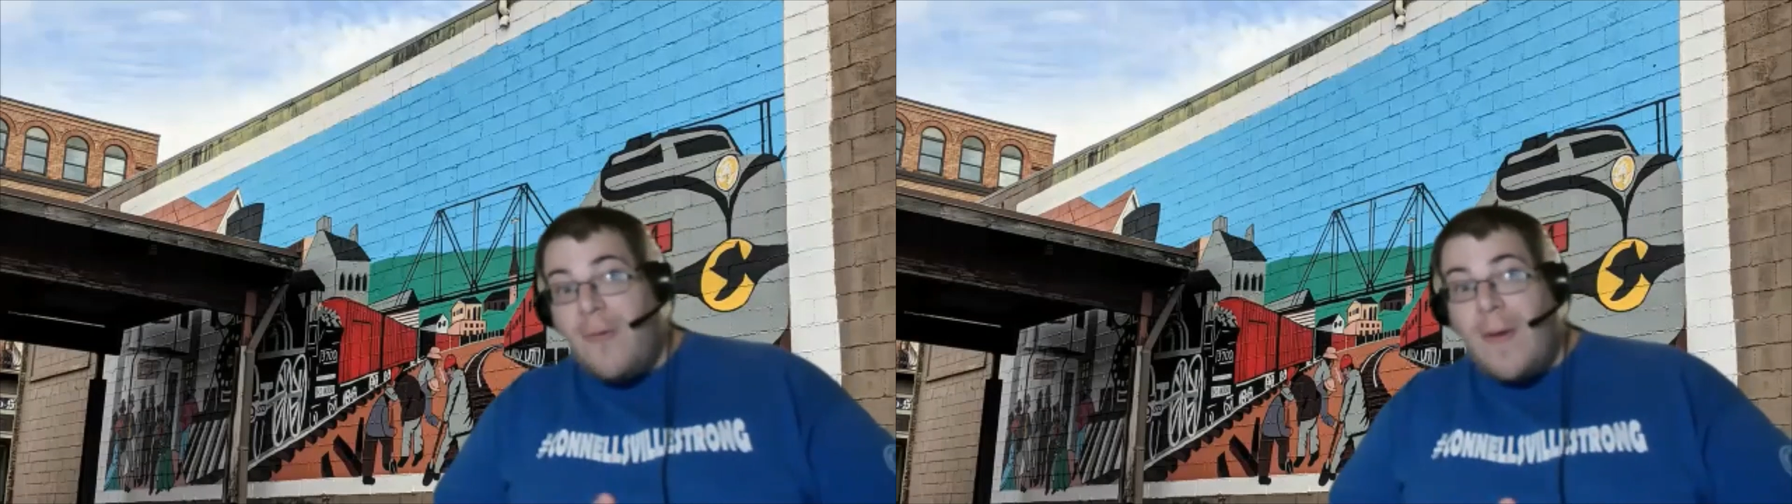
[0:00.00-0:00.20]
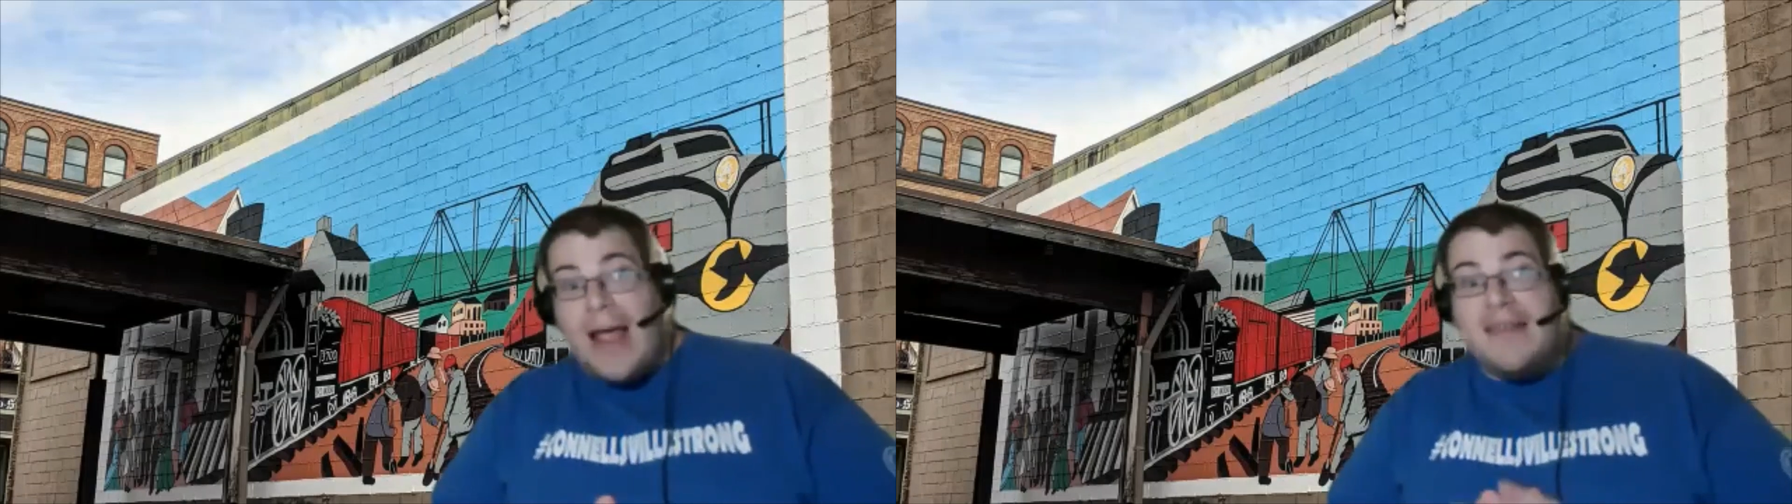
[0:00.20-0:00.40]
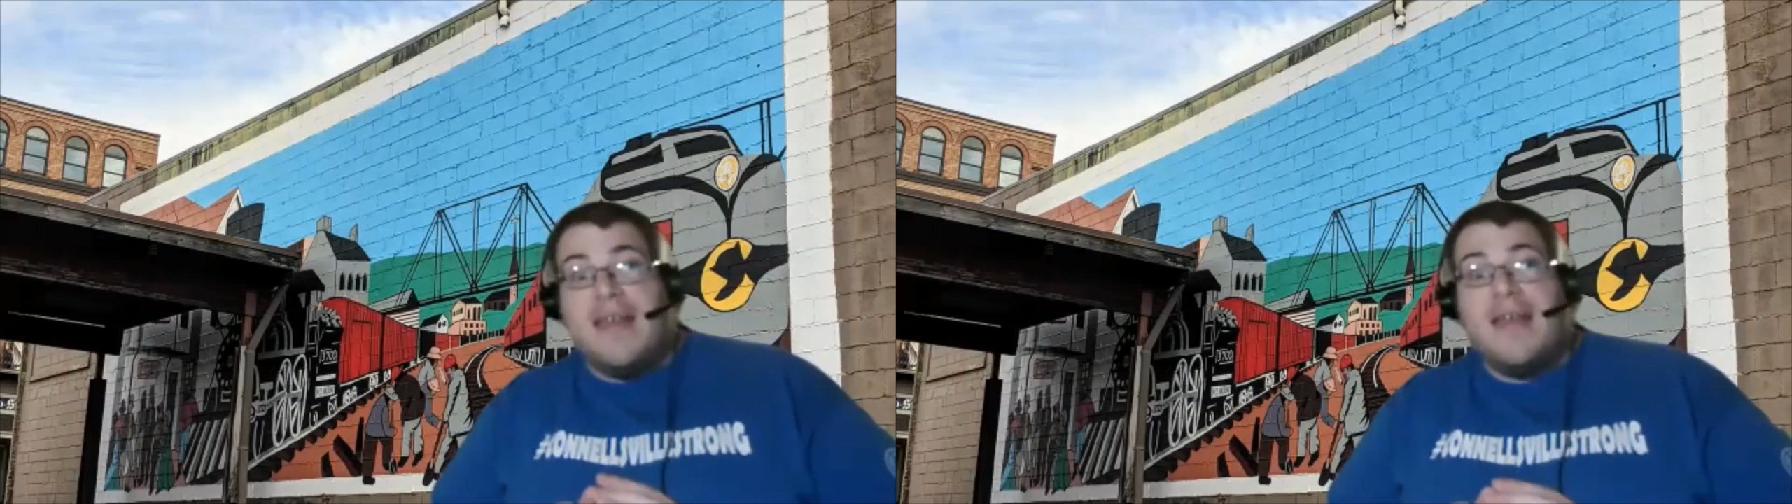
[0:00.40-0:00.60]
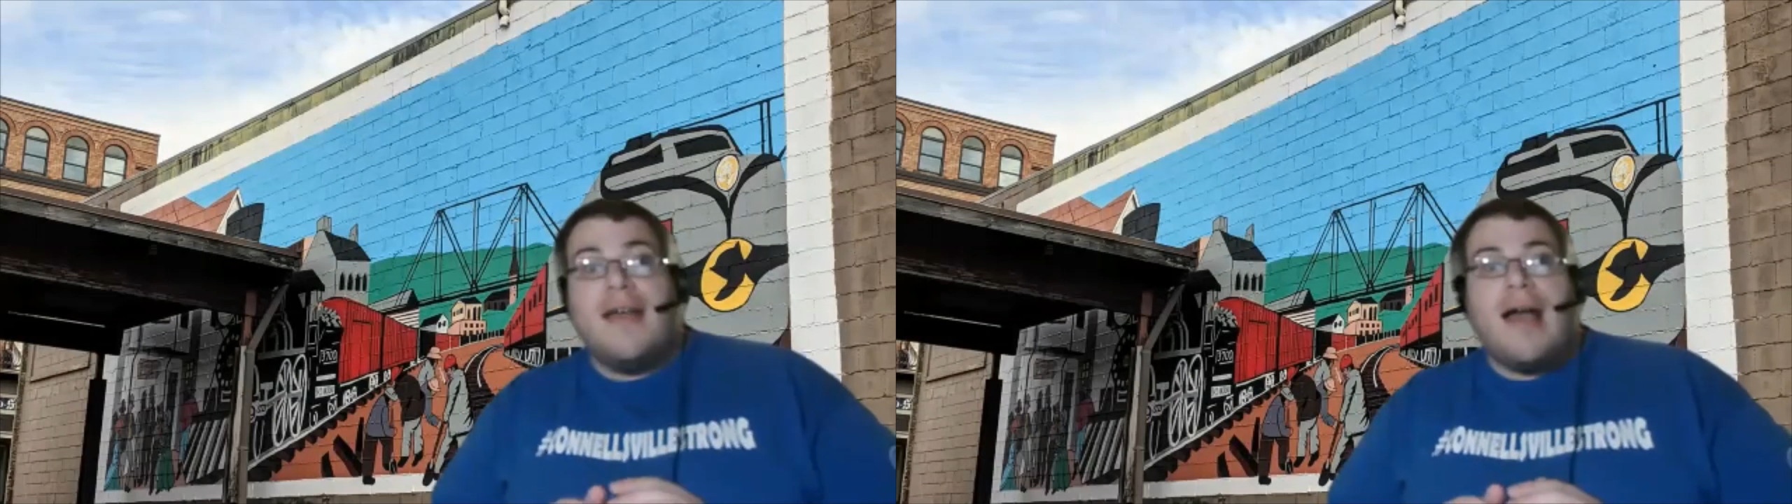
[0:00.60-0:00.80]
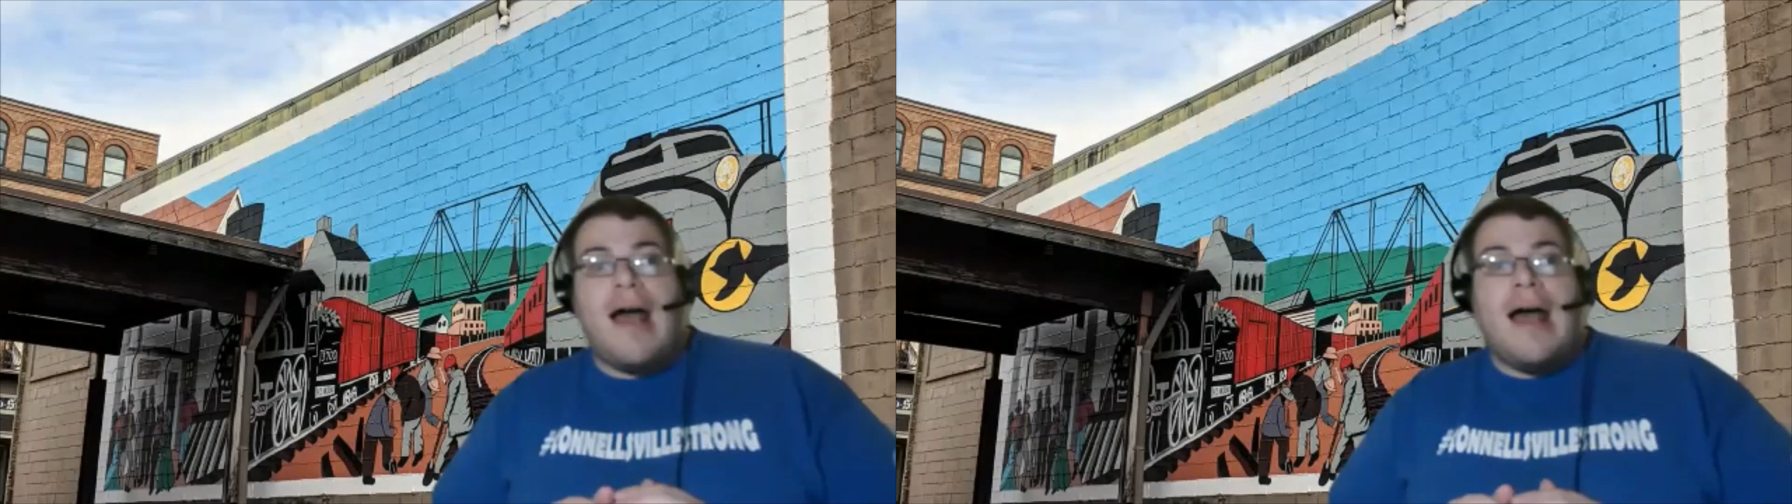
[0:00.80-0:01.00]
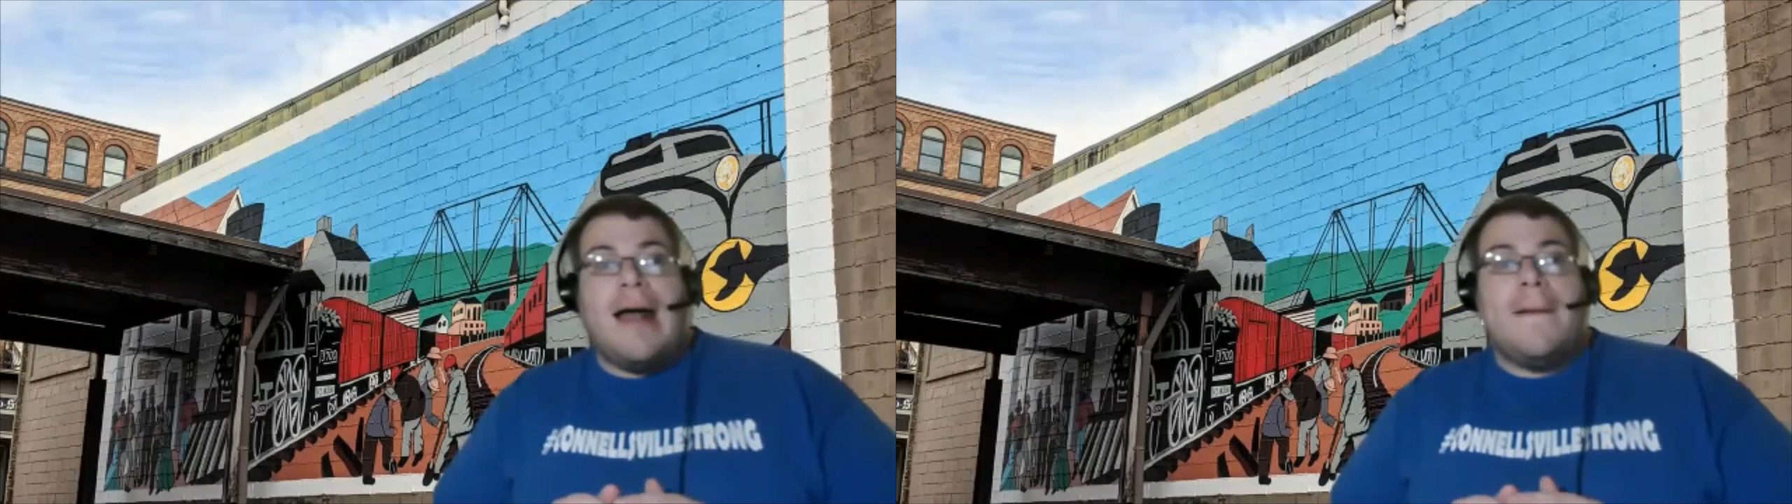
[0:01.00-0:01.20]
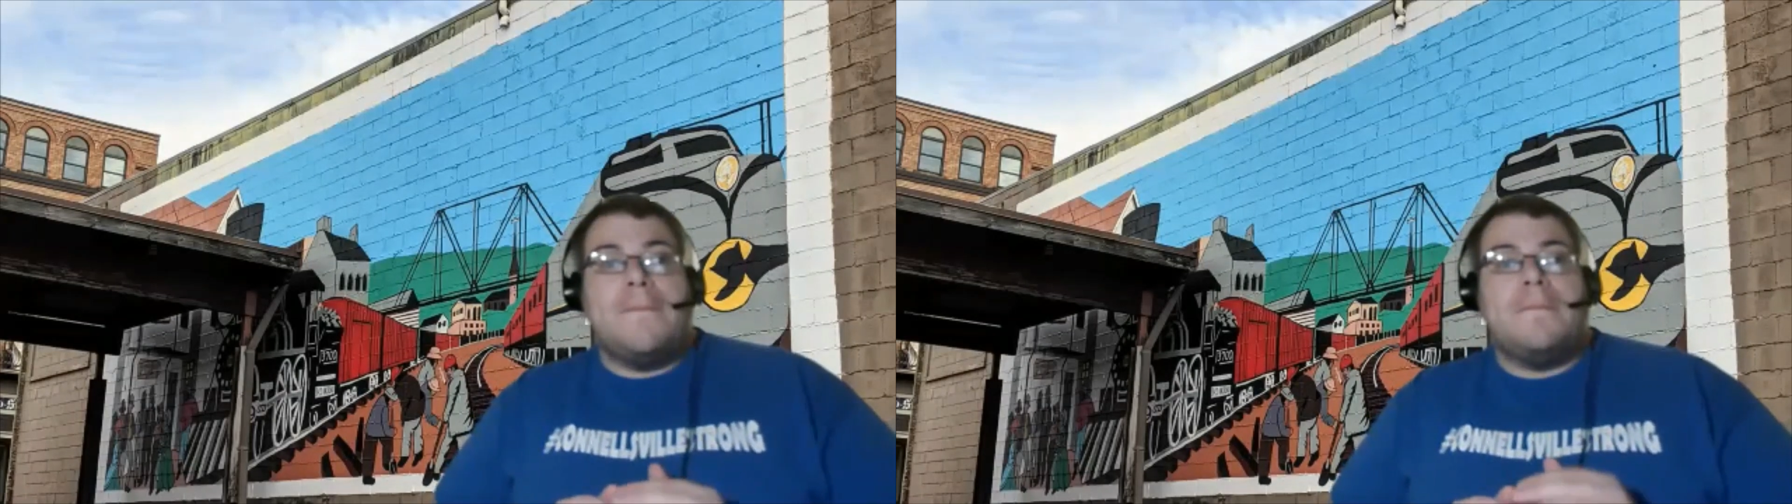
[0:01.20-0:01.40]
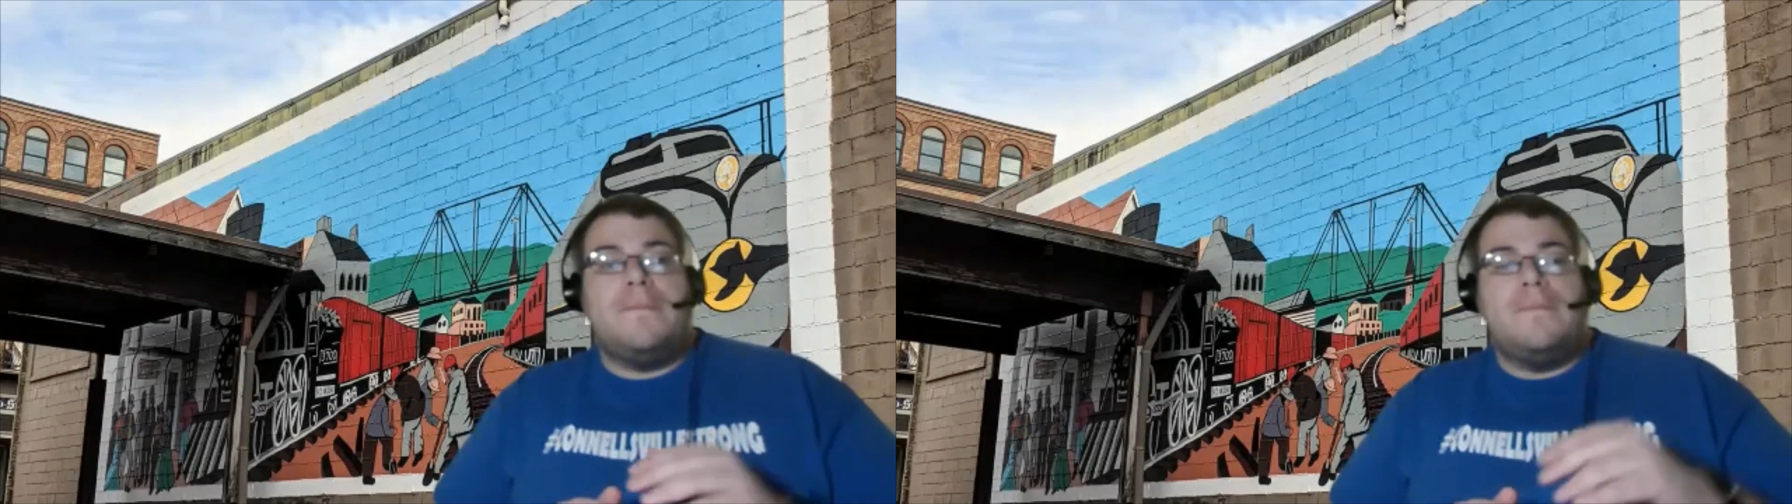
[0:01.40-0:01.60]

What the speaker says: right. Um,